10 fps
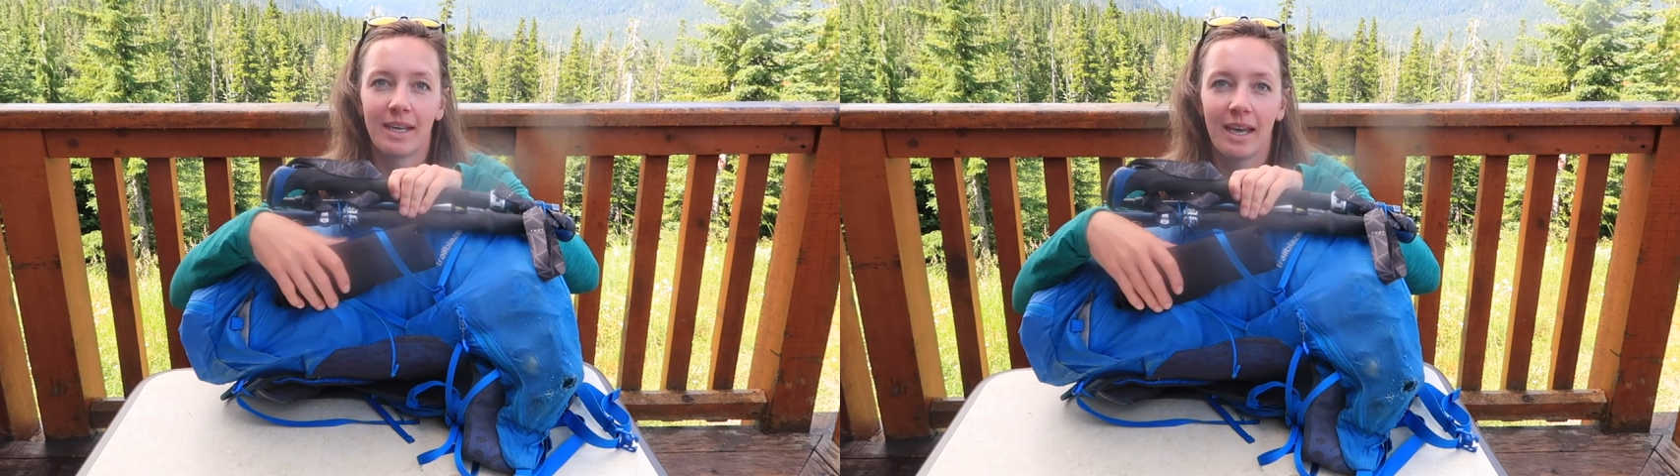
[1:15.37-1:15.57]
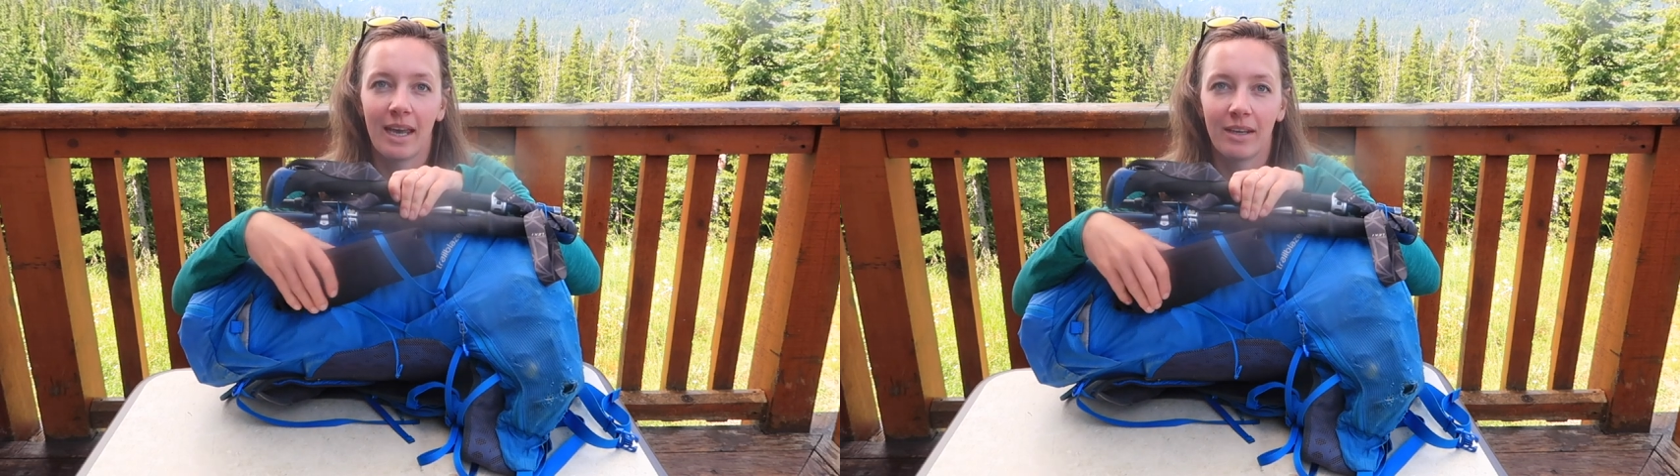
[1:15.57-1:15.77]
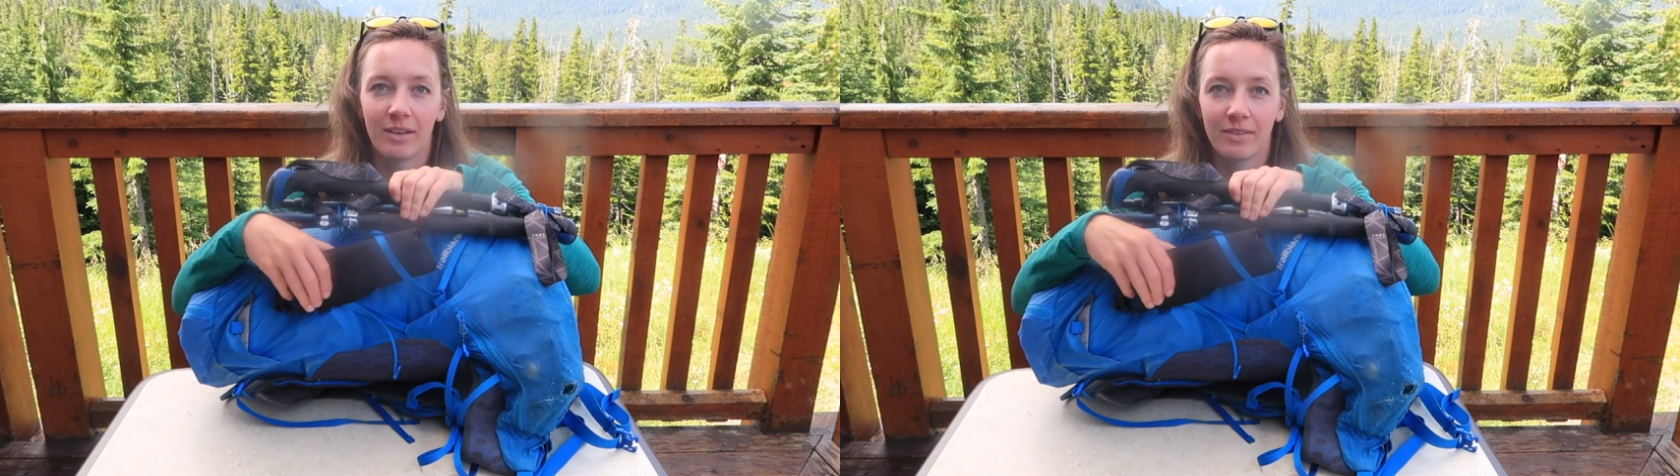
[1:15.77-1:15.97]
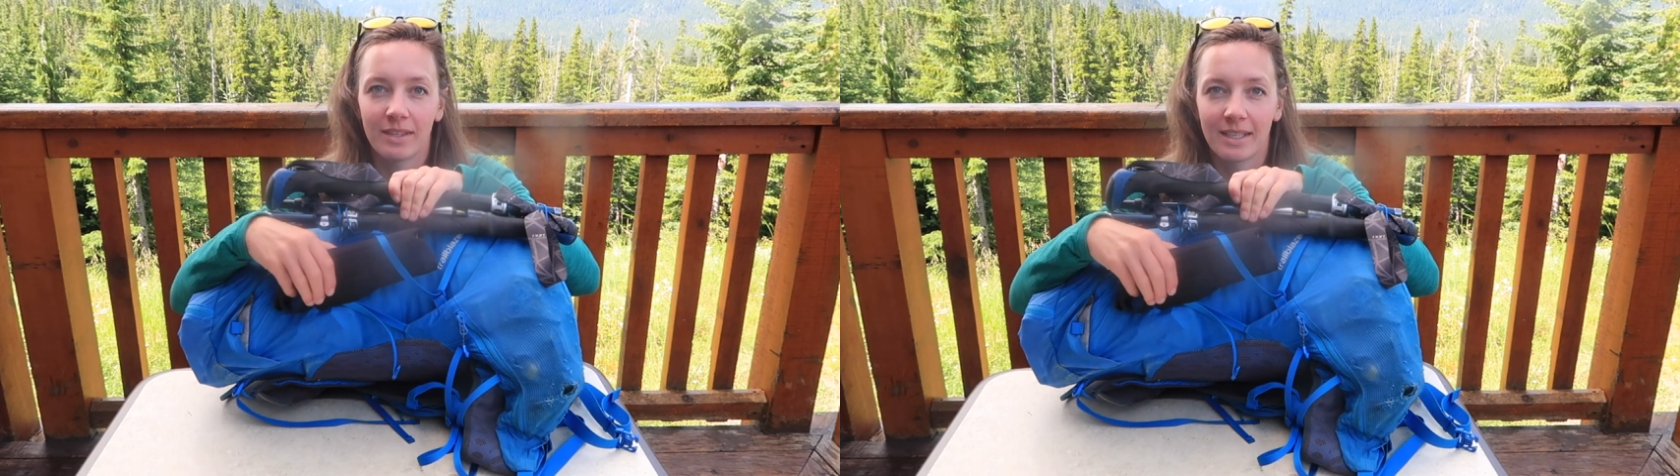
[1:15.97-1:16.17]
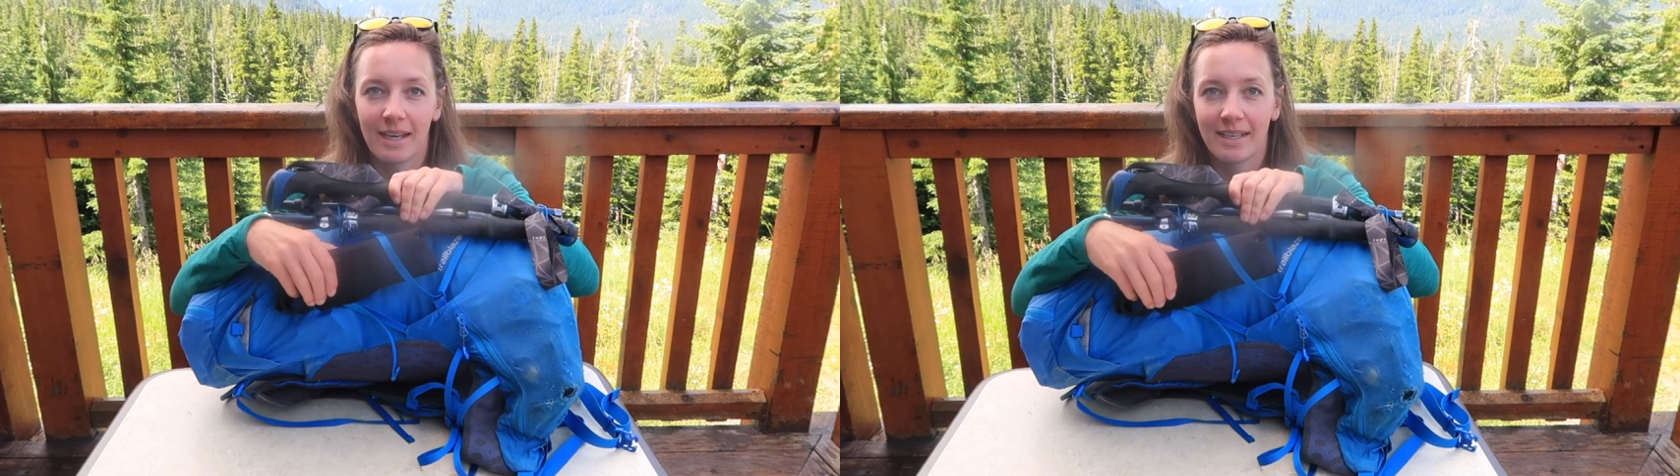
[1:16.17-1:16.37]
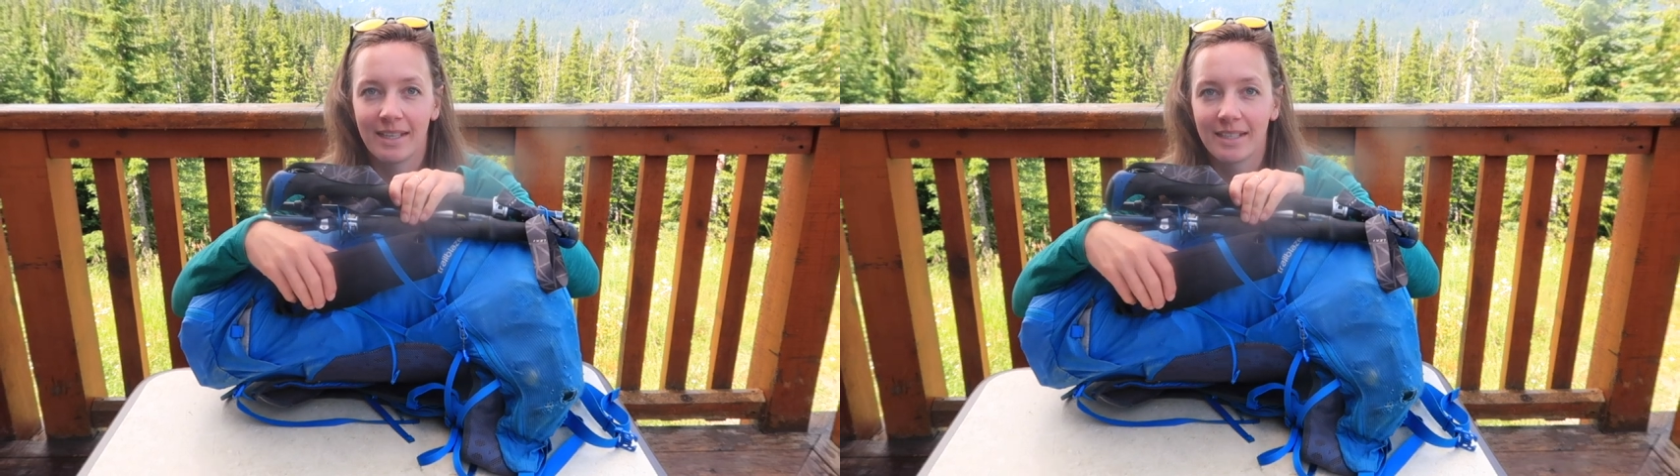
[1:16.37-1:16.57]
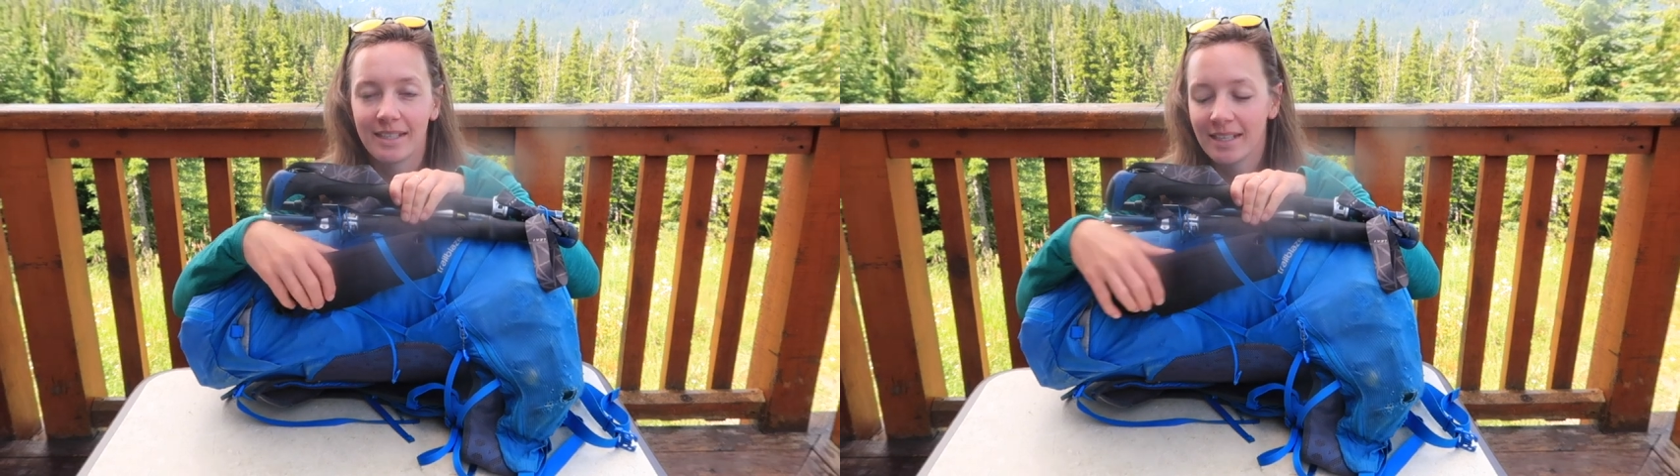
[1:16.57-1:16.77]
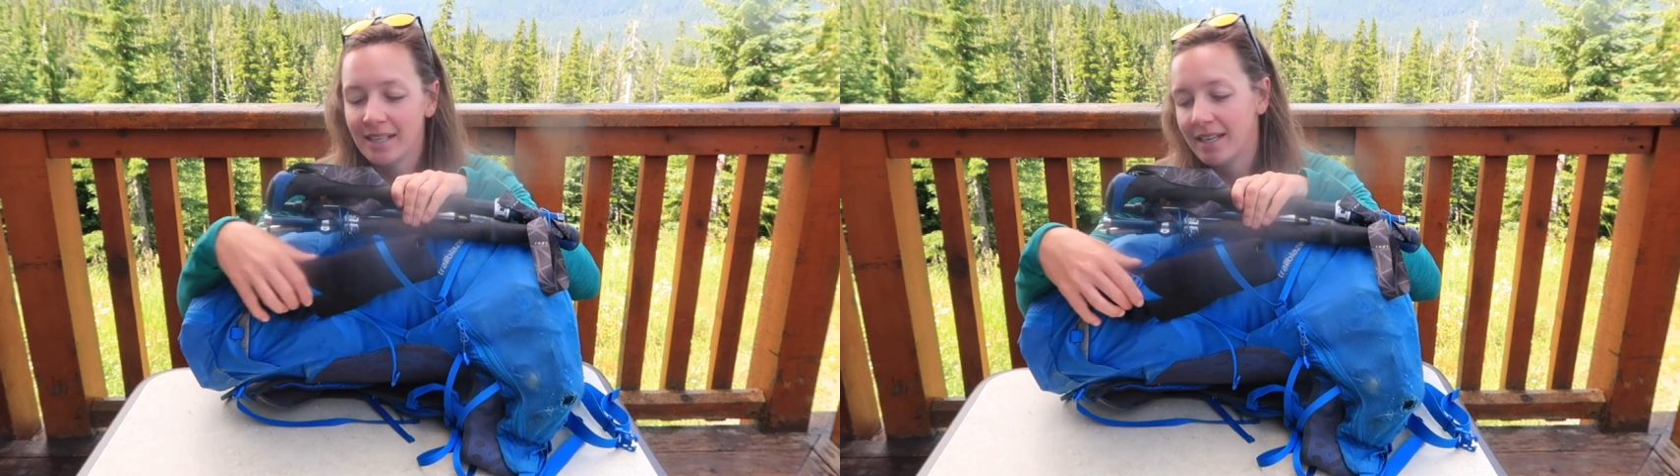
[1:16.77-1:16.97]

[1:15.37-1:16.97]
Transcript: hanging off the side here.